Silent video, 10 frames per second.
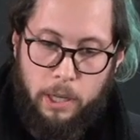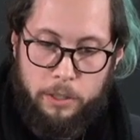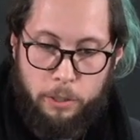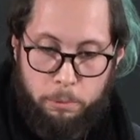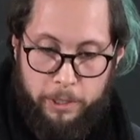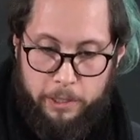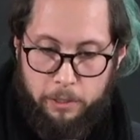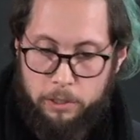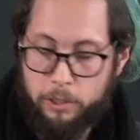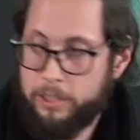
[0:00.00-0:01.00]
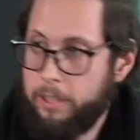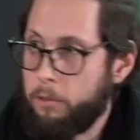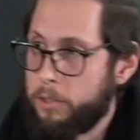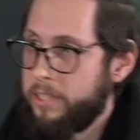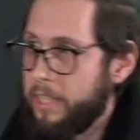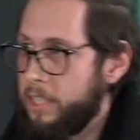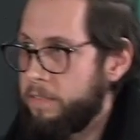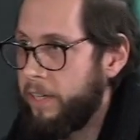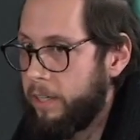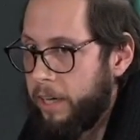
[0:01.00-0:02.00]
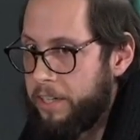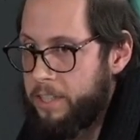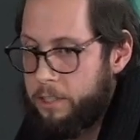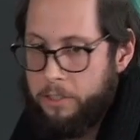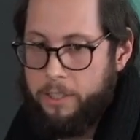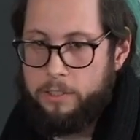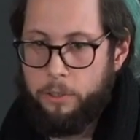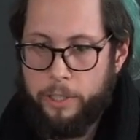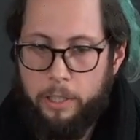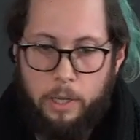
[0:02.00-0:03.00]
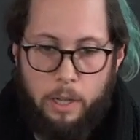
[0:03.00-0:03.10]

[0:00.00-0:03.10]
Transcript: the predictor just gives a satisfying reionization history.